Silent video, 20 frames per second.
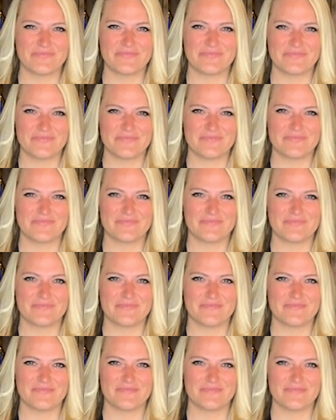
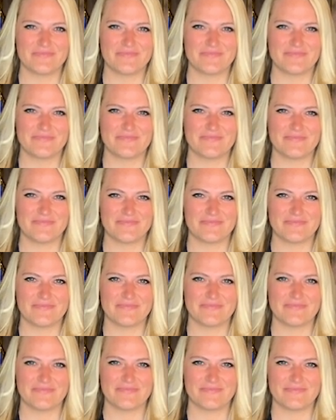
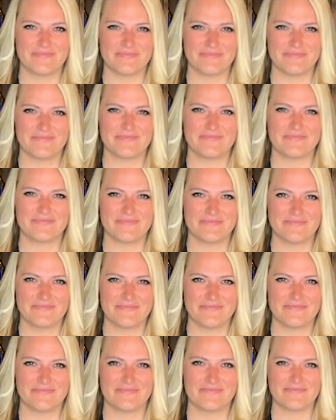
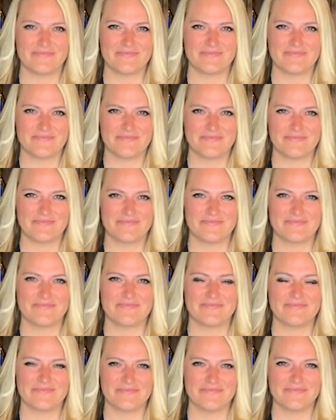
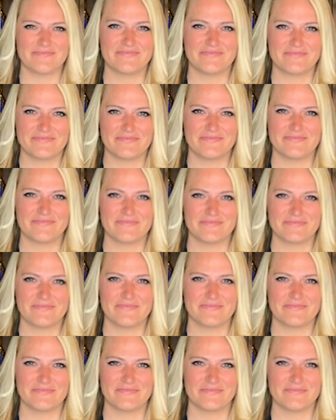
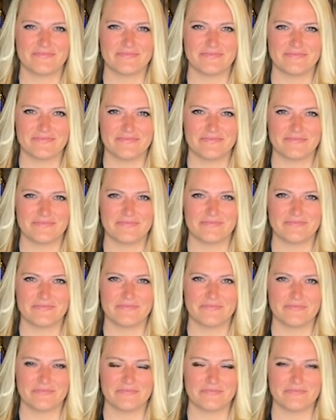
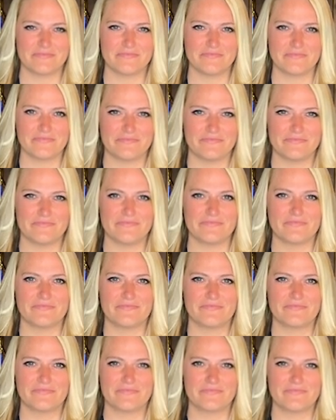
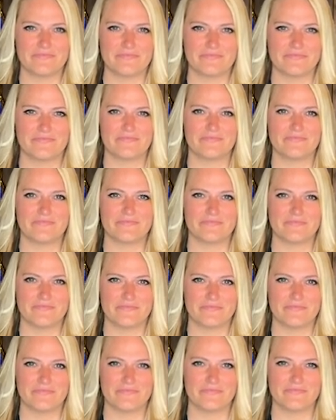The person shown says nothing.